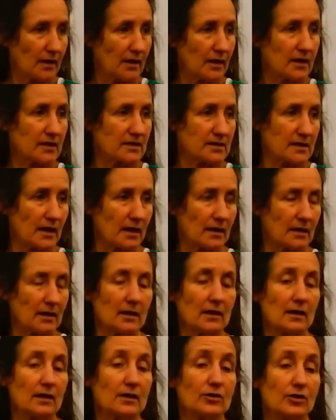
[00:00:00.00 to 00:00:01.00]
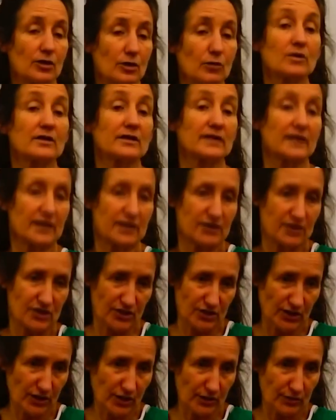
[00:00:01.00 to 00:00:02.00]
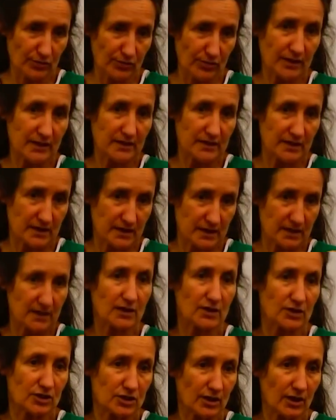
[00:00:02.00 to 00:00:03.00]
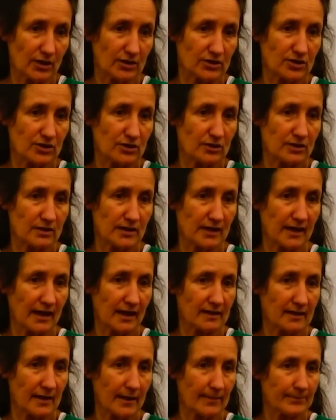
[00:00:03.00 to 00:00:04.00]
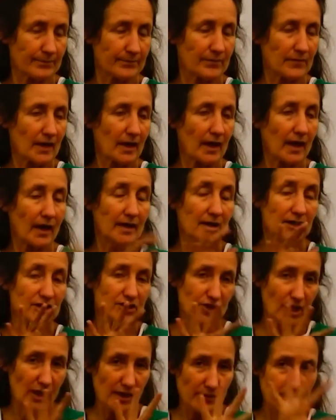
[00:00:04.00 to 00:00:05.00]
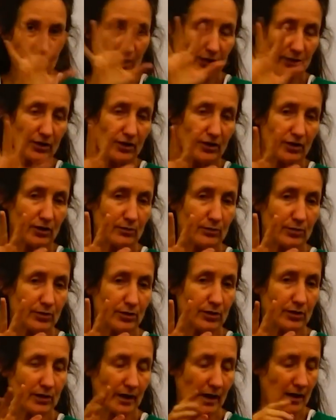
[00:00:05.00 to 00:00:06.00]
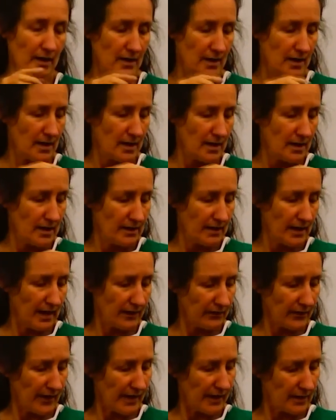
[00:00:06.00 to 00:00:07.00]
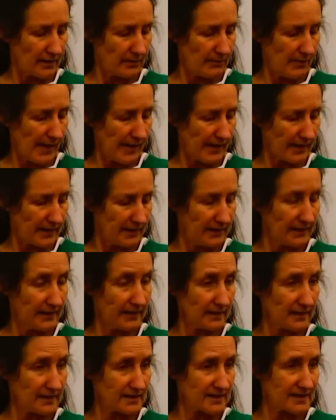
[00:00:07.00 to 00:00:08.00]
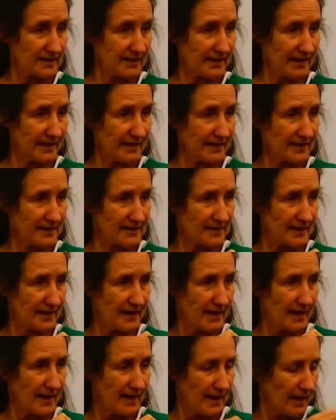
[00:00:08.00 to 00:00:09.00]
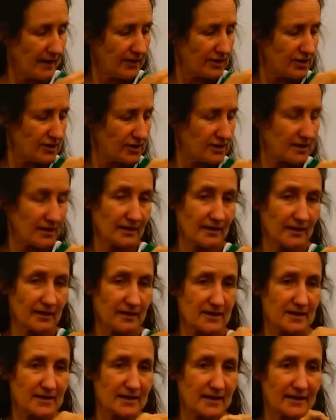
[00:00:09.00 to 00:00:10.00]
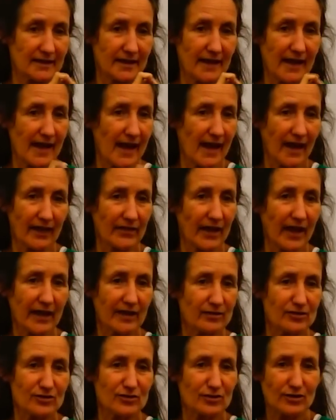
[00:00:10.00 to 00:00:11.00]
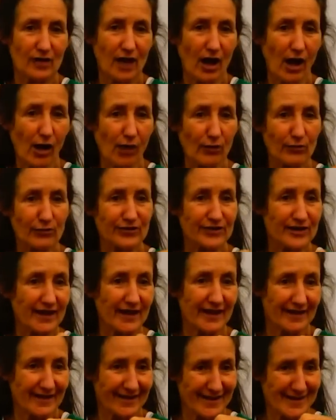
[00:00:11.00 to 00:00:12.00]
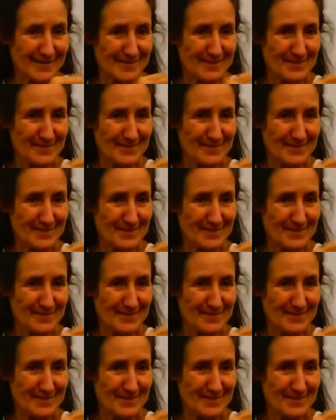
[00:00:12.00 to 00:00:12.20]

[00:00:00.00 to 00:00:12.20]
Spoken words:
He said, "You will need surgery to stitch those two together." And he showed me on the computer that they can make a little slit and just a little slit there, and they can do the whole thing.